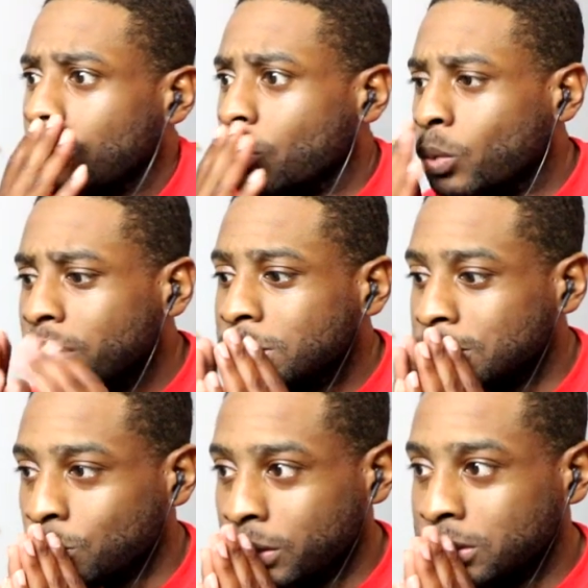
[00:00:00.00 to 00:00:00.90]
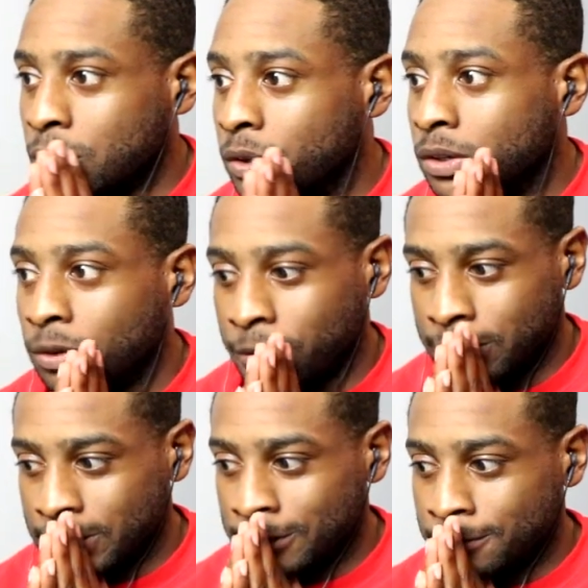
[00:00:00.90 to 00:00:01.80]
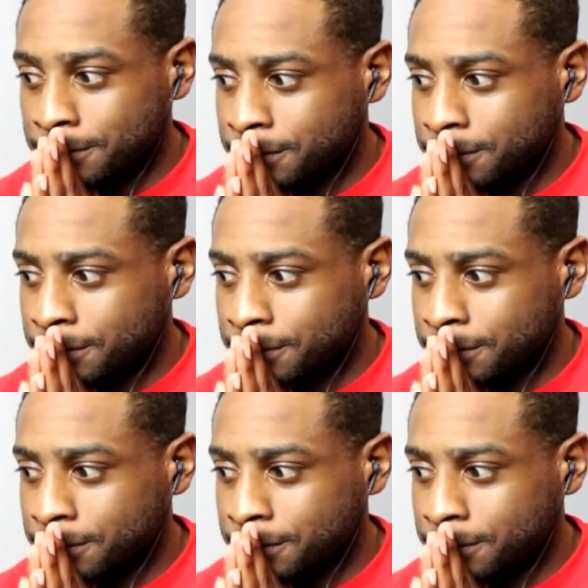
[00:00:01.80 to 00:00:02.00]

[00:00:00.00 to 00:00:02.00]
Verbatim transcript: What is what is going on right now?